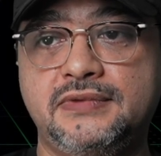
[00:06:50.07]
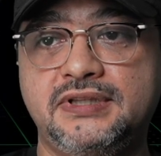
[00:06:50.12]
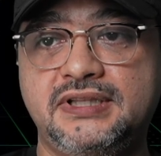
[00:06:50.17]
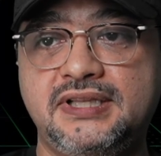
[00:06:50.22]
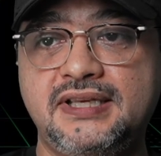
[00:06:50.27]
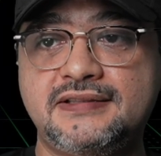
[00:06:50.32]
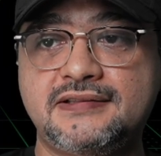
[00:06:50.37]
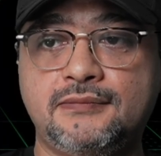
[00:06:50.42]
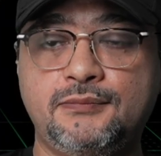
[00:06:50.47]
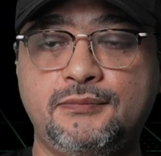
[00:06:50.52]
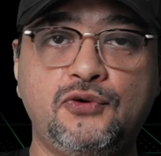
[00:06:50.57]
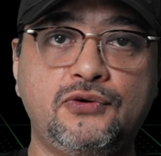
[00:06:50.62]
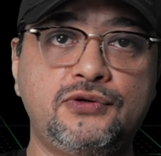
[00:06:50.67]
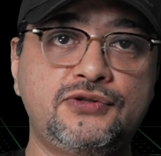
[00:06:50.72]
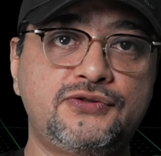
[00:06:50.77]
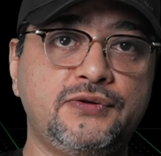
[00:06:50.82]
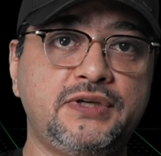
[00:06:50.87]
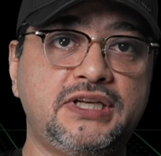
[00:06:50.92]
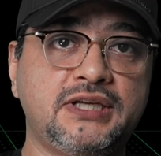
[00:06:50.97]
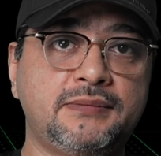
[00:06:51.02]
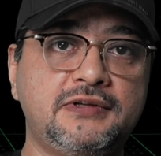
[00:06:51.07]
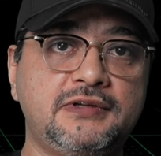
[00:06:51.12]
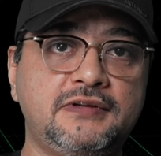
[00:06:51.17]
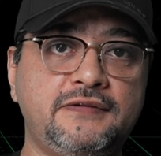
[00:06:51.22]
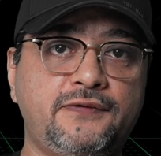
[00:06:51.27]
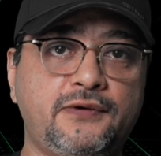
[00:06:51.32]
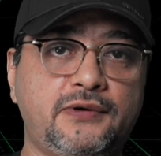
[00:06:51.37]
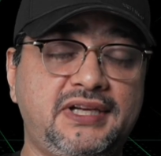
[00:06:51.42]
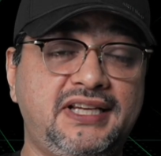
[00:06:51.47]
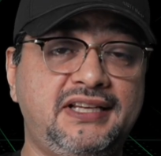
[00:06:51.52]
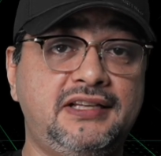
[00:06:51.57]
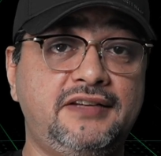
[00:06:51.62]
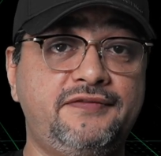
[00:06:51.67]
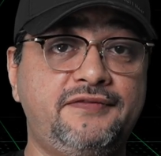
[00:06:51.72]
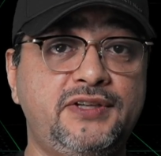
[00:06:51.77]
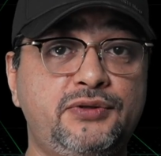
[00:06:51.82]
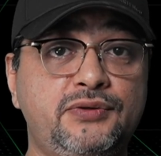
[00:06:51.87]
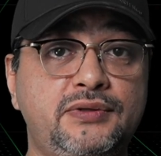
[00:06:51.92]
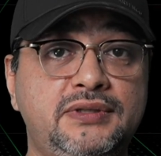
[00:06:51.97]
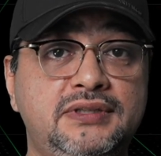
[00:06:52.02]
These are more suitable for
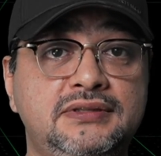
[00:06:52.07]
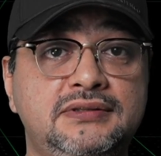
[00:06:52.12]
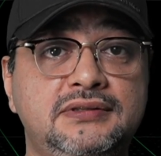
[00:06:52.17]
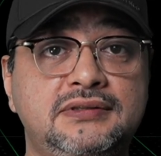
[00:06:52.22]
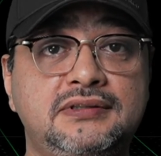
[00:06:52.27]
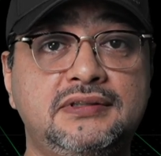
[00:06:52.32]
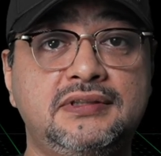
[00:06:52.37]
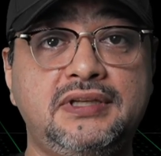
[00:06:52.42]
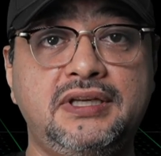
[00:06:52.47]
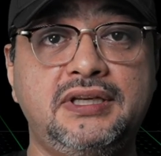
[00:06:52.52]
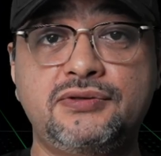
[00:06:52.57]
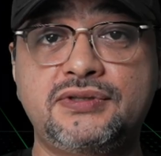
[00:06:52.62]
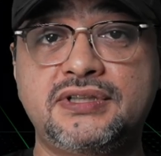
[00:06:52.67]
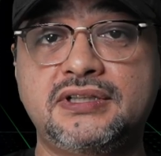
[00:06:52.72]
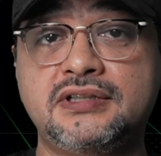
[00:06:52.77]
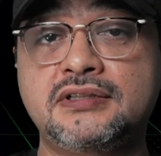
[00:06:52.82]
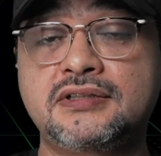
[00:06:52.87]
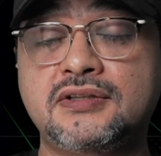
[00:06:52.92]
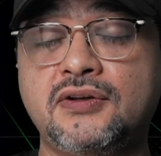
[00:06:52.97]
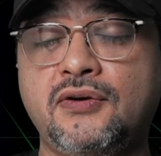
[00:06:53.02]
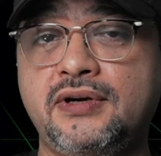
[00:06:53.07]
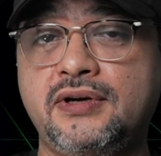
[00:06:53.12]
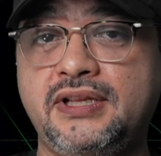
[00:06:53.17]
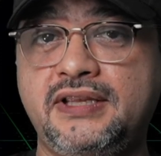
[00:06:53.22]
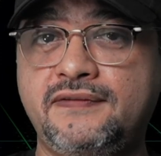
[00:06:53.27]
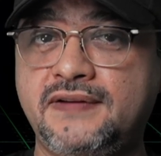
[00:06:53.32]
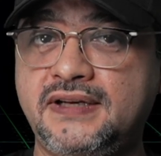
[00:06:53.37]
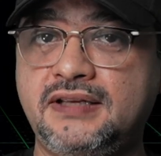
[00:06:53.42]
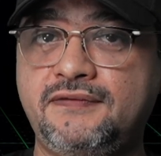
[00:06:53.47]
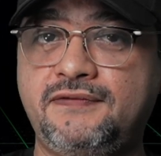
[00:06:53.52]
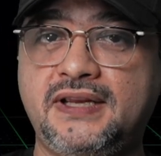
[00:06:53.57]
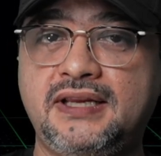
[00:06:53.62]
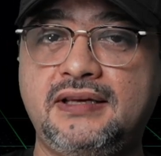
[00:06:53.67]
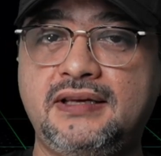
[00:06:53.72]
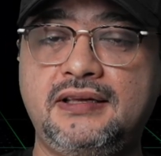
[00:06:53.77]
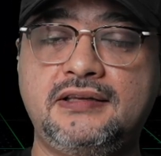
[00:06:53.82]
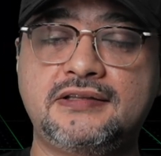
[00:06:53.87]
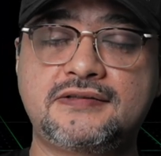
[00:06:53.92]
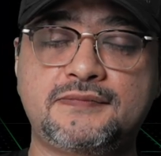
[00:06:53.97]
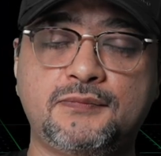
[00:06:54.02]
individual users or even a
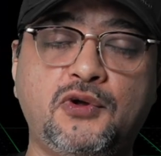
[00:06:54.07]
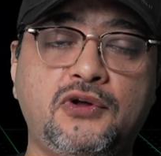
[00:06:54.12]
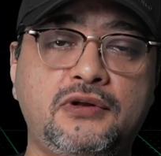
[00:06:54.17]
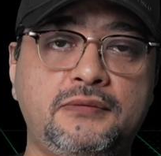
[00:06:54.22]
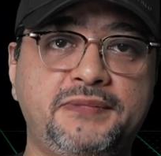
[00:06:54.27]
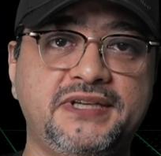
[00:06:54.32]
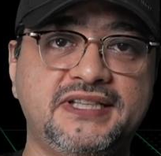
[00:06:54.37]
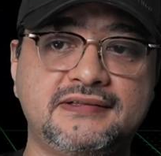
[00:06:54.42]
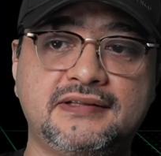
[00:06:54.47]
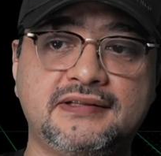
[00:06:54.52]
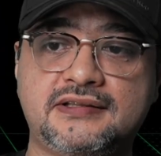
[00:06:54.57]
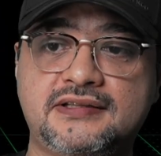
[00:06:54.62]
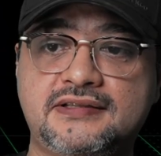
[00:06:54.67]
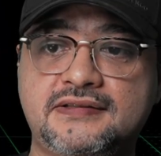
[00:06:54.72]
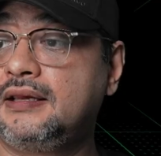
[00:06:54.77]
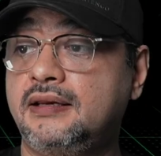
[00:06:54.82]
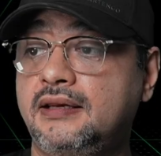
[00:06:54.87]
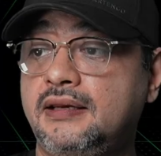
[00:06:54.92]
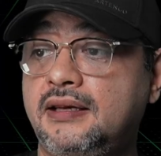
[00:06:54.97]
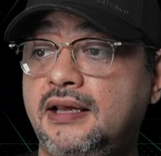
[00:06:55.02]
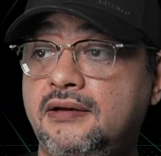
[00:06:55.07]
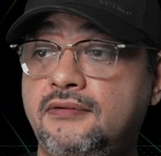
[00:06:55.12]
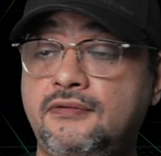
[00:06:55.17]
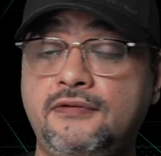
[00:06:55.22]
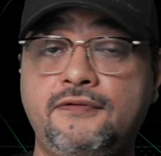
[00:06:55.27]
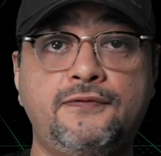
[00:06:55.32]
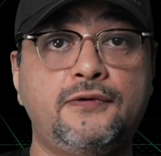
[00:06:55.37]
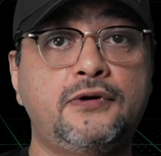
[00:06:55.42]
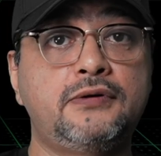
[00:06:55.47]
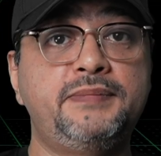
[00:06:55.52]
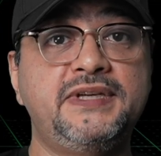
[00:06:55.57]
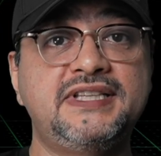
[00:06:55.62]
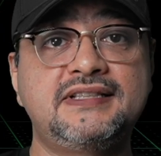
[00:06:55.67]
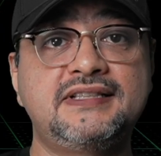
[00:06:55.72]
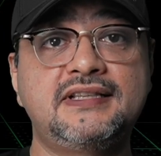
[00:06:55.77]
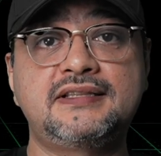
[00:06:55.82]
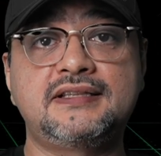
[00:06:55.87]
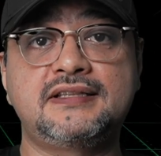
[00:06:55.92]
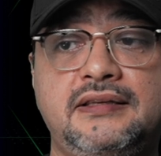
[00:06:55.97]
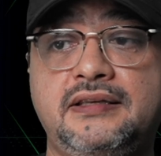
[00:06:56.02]
very small business. Now, for
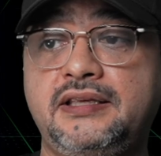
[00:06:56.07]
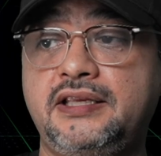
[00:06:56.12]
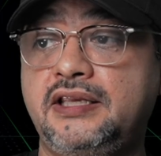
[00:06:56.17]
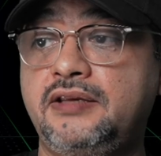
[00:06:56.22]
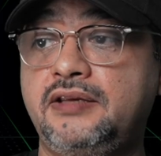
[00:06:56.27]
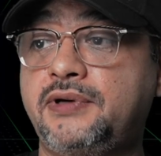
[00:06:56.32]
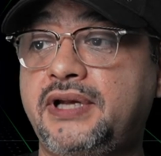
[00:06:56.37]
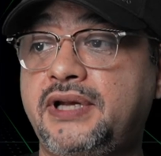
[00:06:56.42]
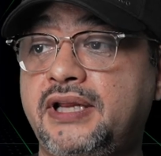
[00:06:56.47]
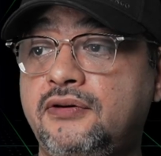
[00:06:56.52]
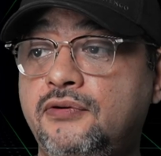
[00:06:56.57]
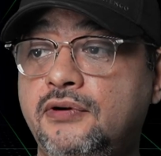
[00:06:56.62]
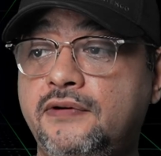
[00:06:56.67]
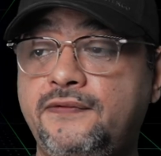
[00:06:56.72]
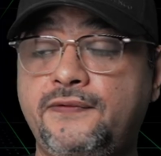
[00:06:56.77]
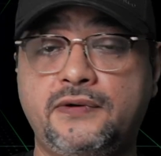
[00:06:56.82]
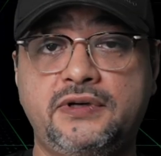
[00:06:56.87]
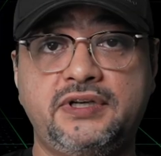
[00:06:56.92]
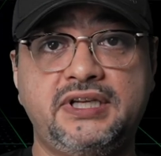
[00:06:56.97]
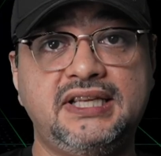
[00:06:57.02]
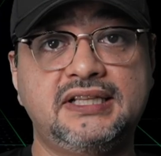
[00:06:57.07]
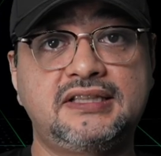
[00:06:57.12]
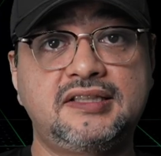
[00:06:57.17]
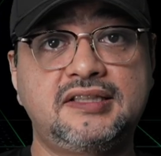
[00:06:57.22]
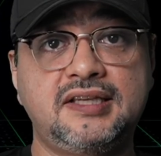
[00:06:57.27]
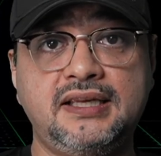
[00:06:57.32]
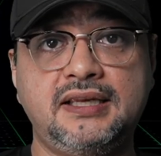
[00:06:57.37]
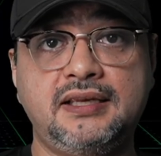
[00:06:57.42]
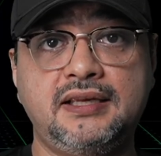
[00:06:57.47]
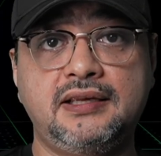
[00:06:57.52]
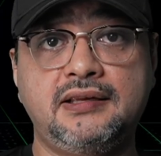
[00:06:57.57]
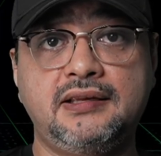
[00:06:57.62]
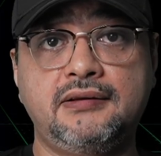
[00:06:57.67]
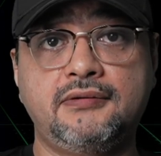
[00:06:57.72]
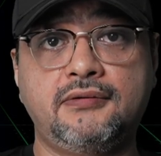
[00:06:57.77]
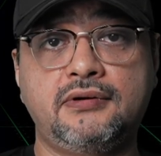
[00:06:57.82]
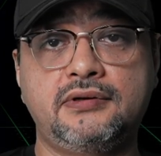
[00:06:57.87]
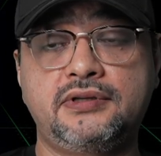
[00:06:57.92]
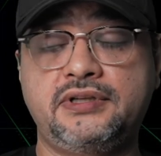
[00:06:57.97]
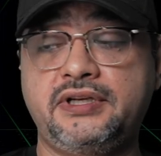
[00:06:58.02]
businesses, you can go for tier 3
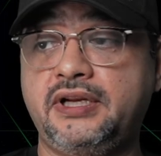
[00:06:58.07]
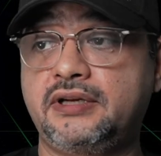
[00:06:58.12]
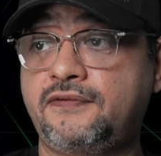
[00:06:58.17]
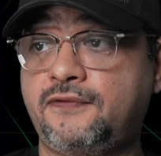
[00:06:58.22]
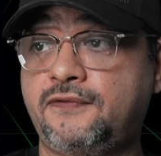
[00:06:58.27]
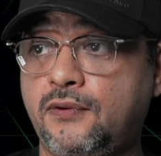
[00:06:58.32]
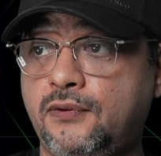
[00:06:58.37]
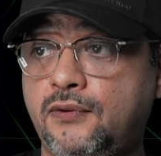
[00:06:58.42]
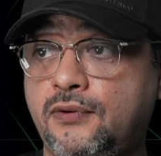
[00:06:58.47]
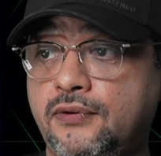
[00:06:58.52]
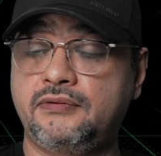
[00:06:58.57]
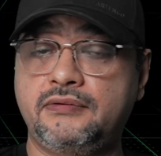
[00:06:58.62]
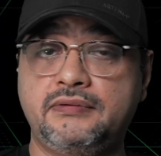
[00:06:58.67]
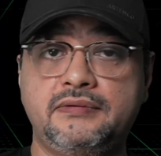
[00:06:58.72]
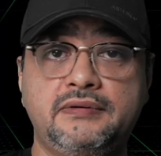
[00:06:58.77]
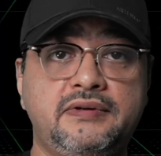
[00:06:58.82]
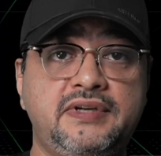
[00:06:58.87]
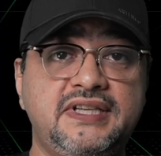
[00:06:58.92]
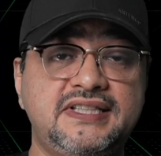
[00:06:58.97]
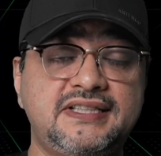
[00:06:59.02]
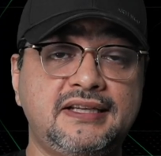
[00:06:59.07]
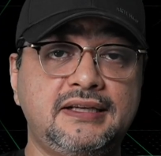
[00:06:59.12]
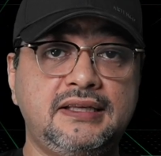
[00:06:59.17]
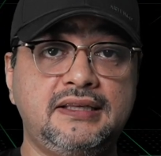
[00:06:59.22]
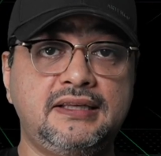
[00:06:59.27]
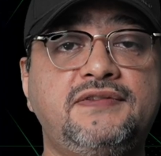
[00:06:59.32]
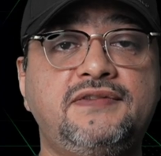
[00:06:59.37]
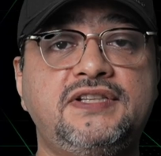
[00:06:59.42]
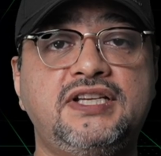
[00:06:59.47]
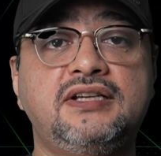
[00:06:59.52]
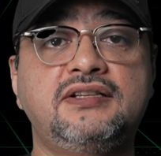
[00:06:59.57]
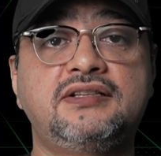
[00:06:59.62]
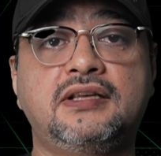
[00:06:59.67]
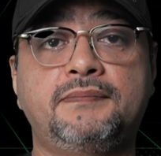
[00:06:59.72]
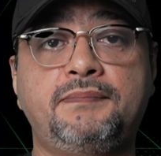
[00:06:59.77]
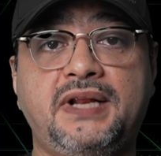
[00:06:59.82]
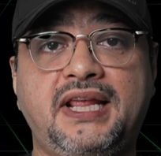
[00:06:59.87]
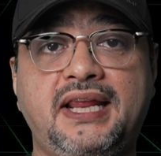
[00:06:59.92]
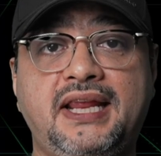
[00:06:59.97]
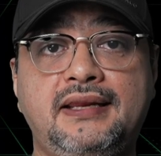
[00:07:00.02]
or tier 4. Recently, they changed
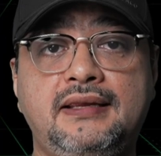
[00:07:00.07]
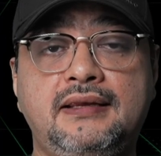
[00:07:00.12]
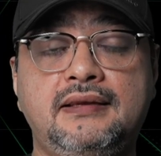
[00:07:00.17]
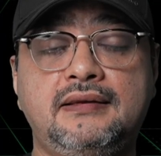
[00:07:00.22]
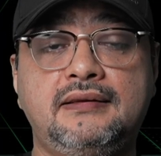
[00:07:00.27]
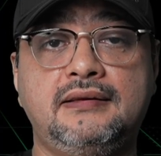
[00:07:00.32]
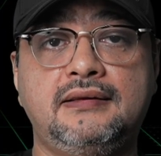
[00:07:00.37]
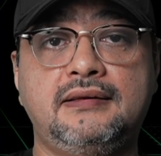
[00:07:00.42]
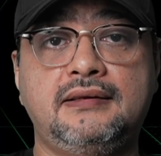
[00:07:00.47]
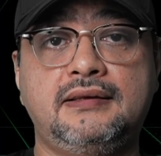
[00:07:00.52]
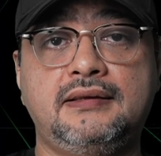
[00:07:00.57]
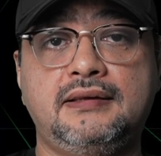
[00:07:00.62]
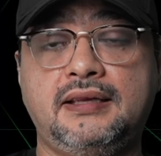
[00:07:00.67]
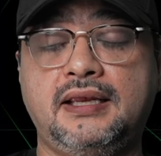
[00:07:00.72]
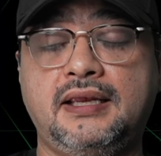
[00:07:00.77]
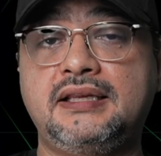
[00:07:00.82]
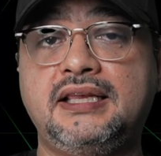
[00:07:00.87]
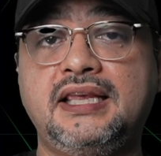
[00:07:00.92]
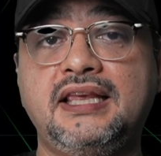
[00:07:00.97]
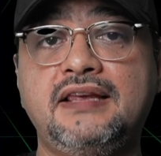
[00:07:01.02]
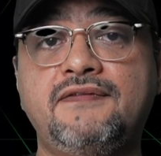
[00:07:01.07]
the planning and give